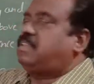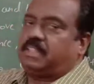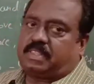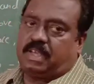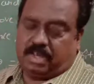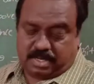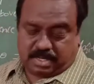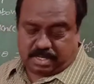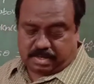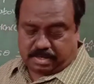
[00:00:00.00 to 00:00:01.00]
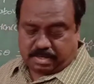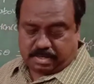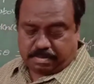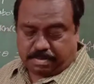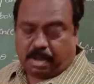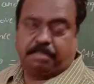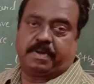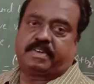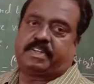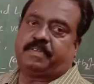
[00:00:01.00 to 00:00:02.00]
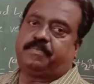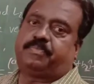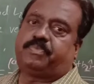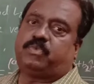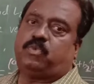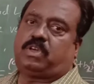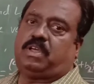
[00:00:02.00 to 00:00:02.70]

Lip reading: a third property. Okay,